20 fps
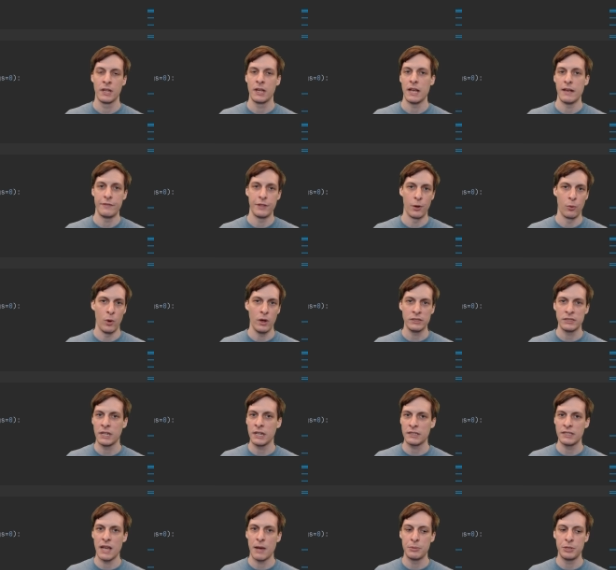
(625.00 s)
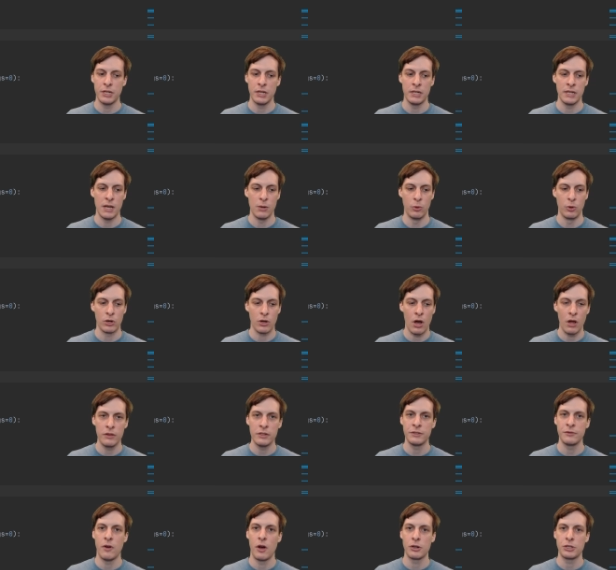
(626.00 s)
If there was an exception, it will call
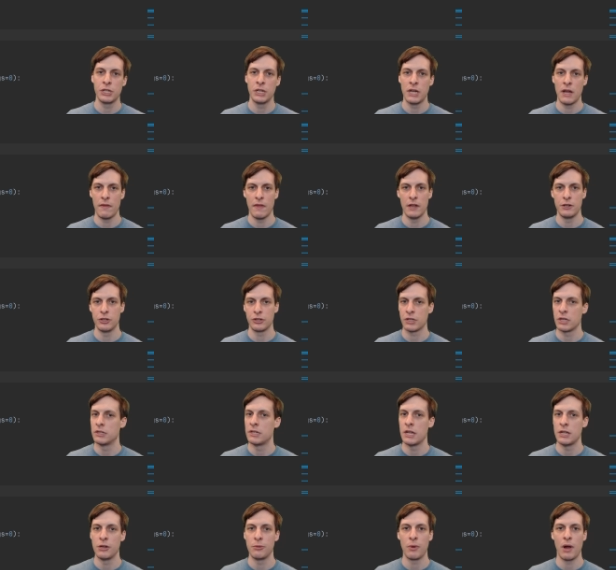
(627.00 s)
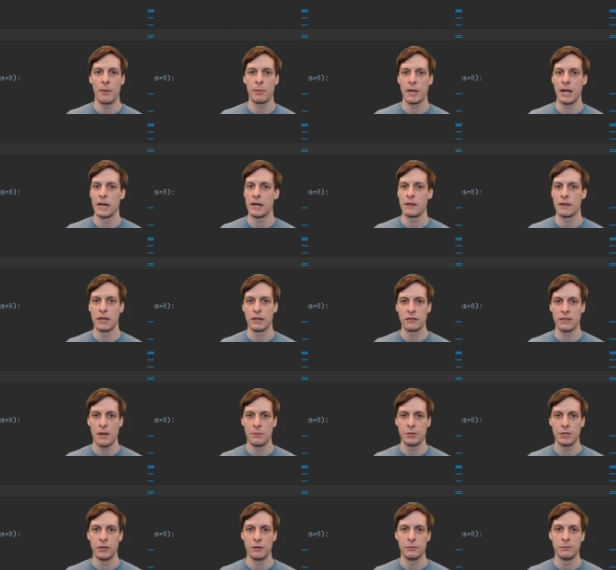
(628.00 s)
this function and then just continue propagating the
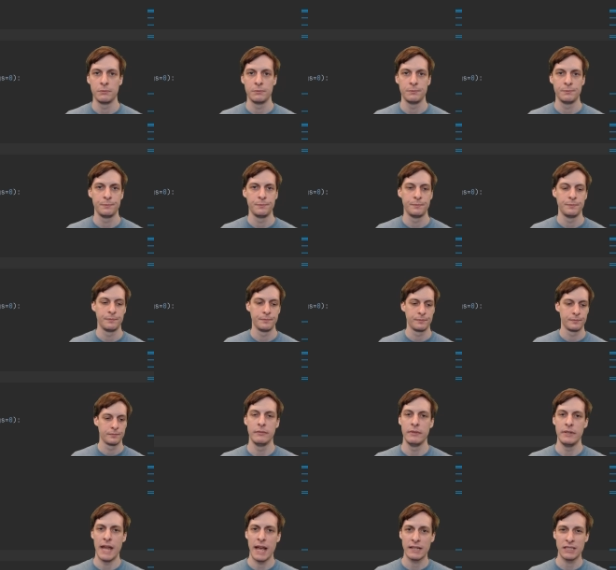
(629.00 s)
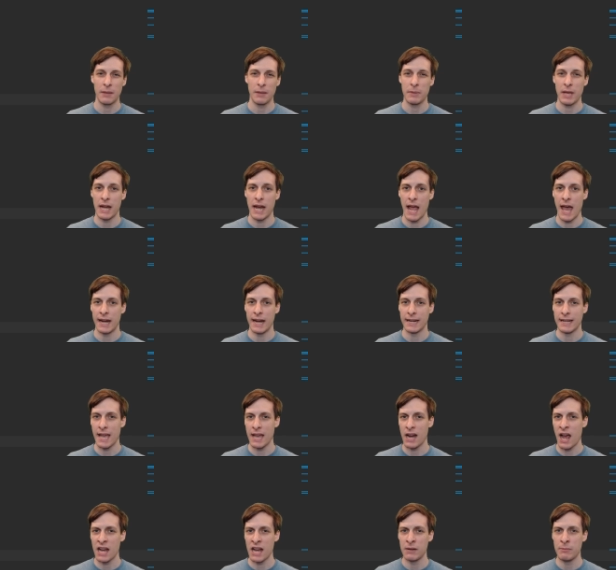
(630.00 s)
exception. Next, I'm going to add a
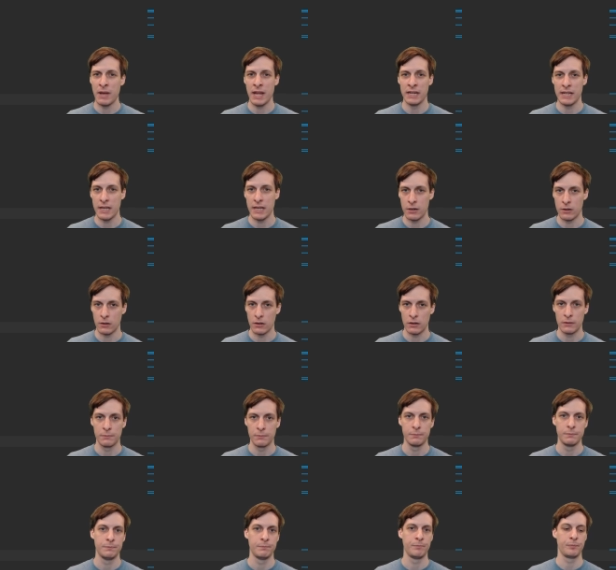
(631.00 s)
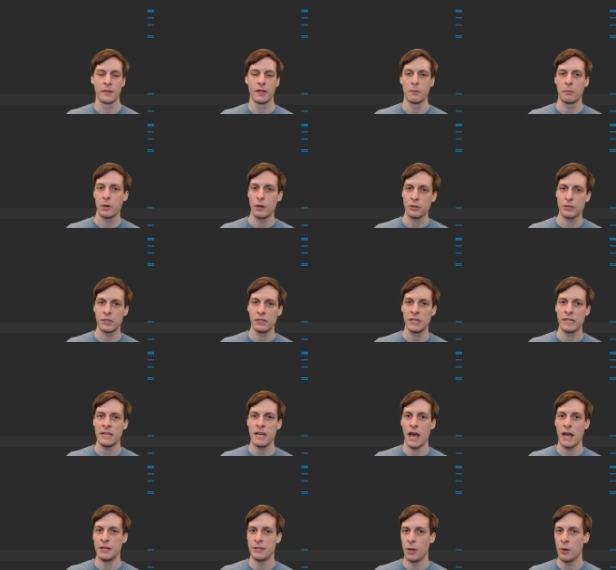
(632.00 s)
get_item and iter. Personally,
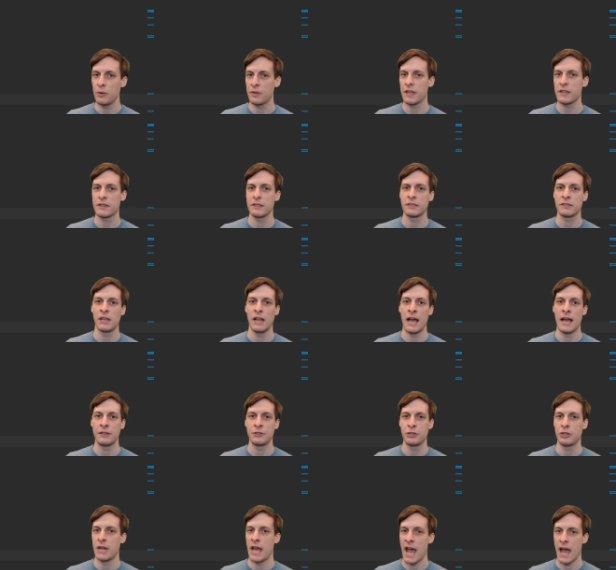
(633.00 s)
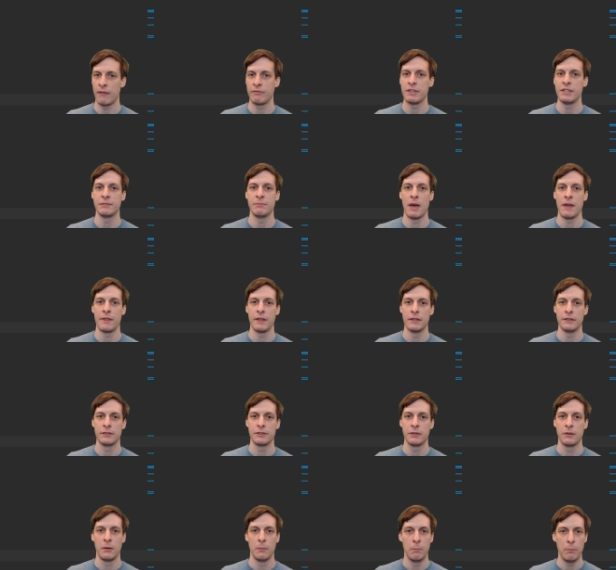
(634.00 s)
I don't think this class should have these
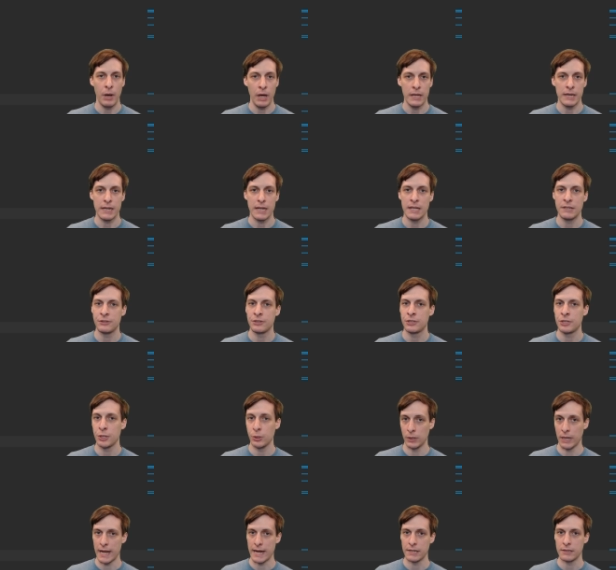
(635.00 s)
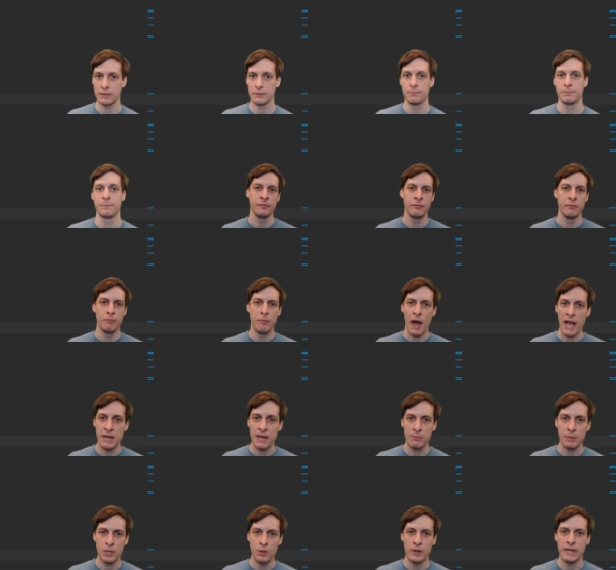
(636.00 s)
methods, but it's too late.
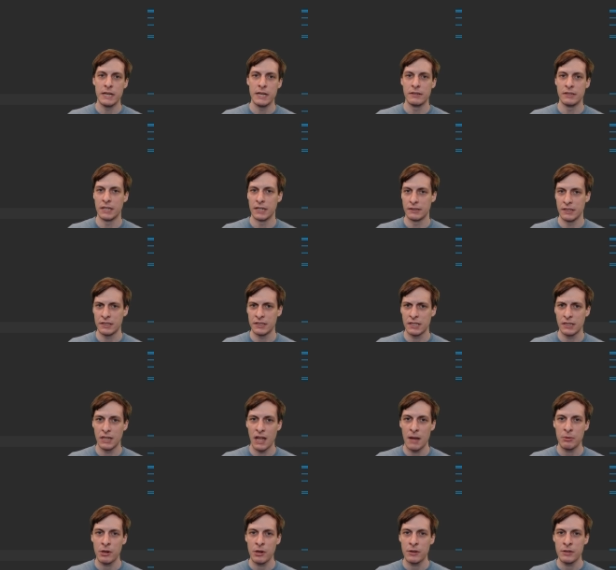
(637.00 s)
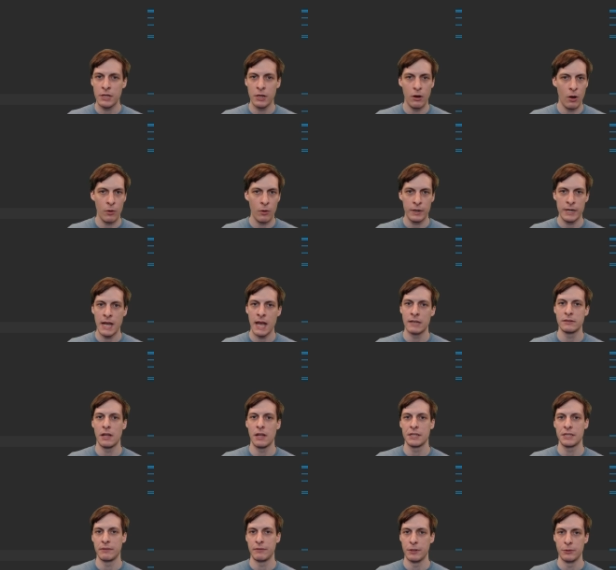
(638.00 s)
PyImGui is an existing library that already has
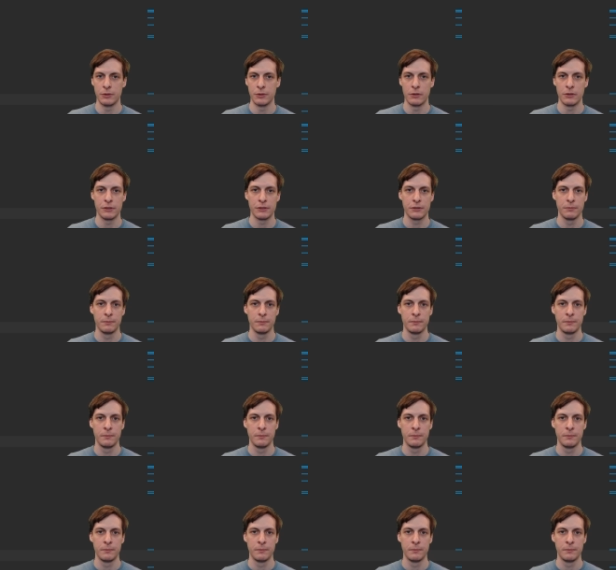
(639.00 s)
lots of users.